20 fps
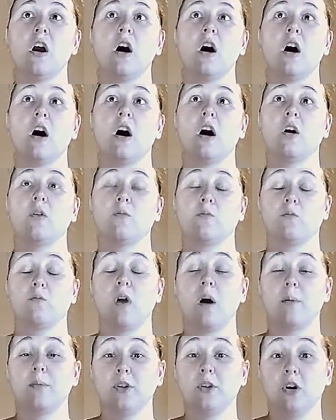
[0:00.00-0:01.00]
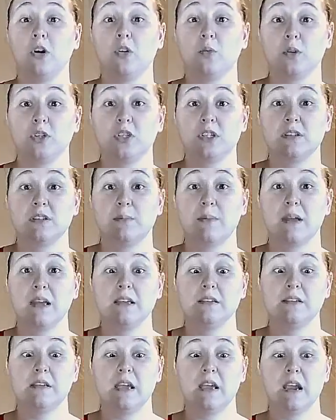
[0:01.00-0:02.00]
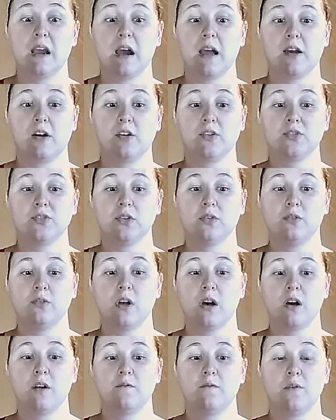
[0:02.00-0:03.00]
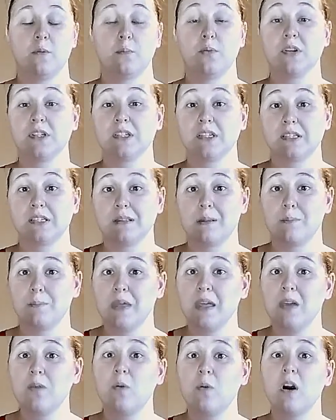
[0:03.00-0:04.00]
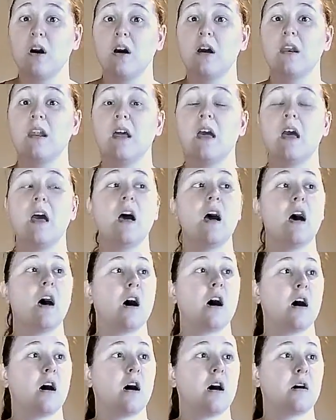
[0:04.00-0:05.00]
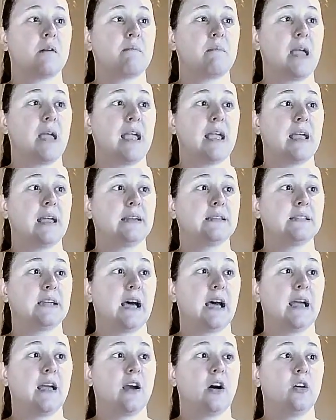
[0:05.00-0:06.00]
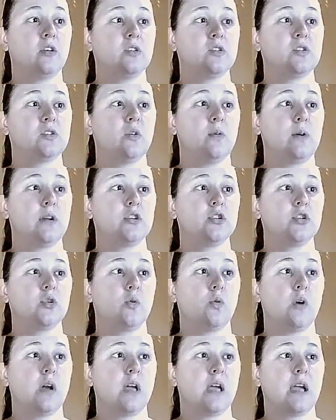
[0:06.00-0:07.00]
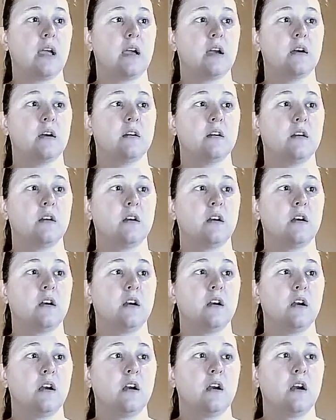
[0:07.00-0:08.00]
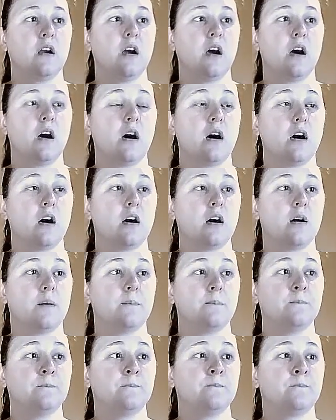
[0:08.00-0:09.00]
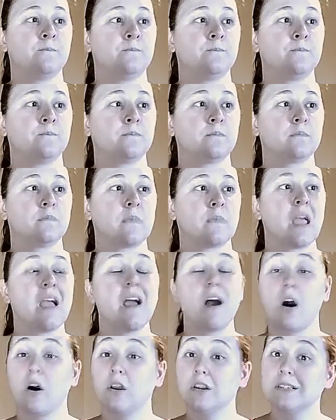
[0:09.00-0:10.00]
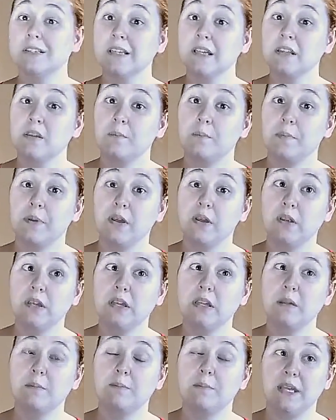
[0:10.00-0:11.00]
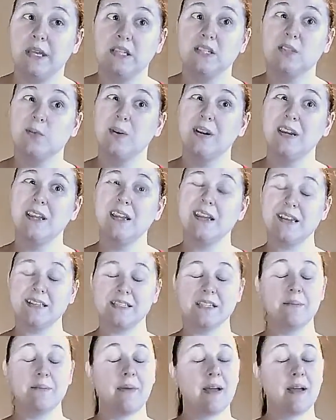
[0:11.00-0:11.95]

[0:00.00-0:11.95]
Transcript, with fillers: uh, Robin Hood, which is amazing. I also love The Princess and the Pea one. Um, and I also enjoy, um, honestly, the Beauty and the Beast one isn't